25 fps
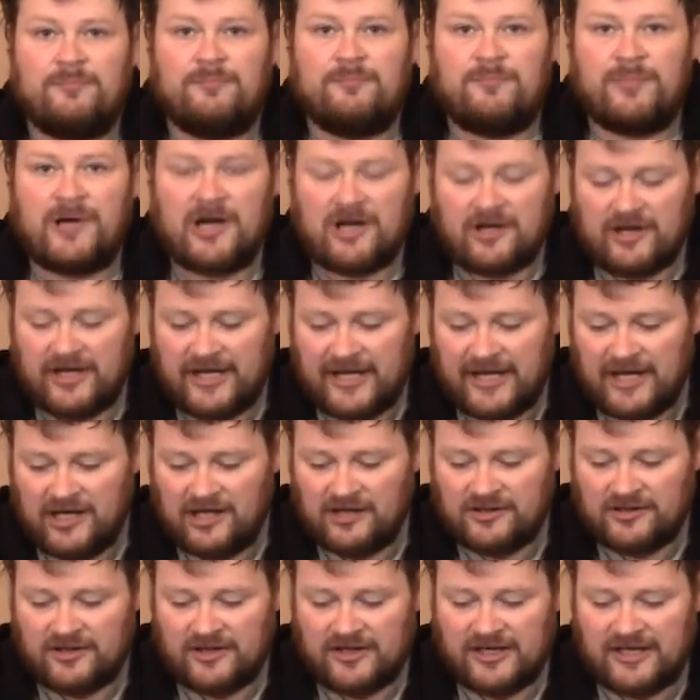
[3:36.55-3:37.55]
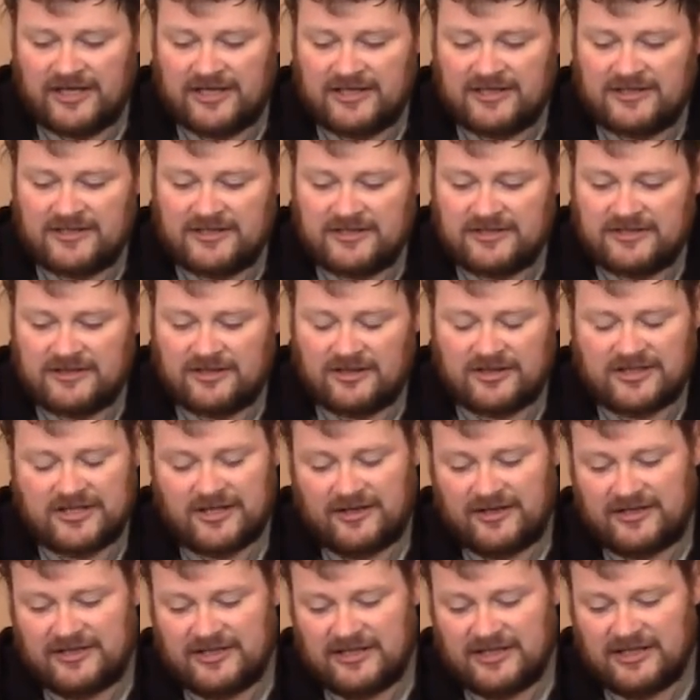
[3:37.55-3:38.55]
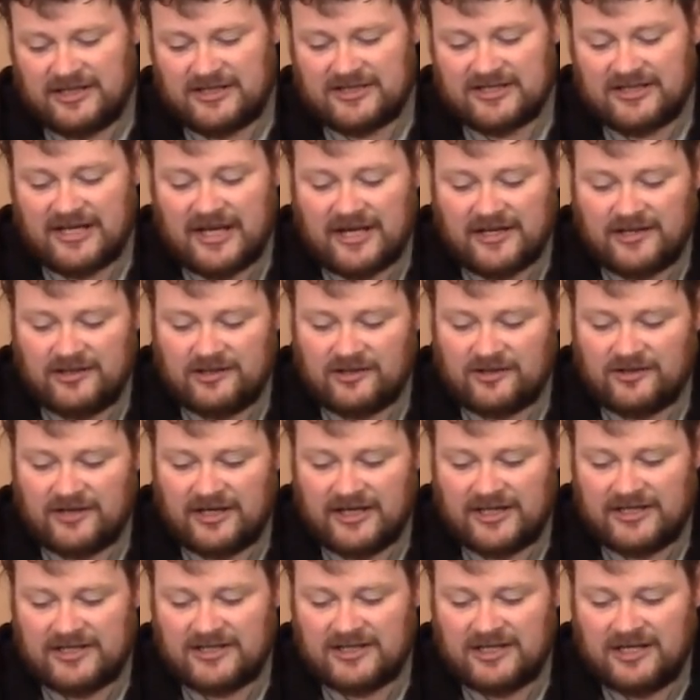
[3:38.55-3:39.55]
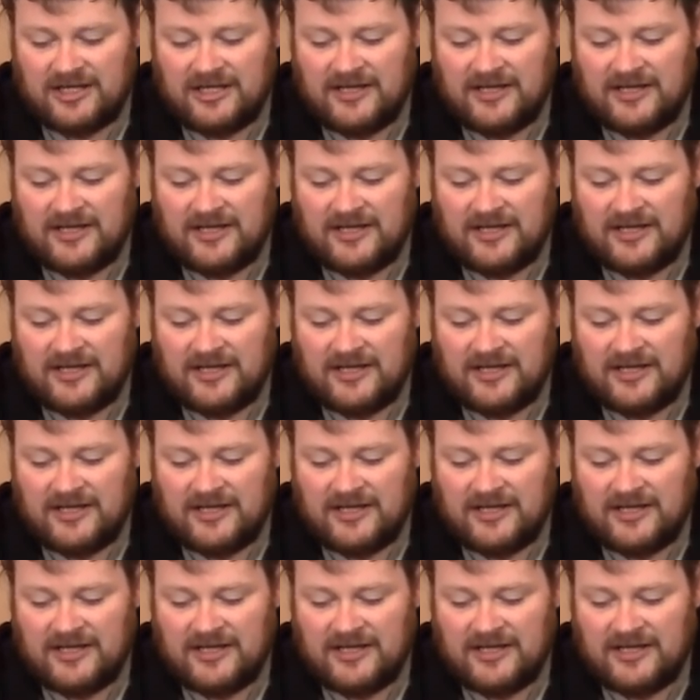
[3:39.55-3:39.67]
Parker Hale, on the other hand, the SAK, on the other hand,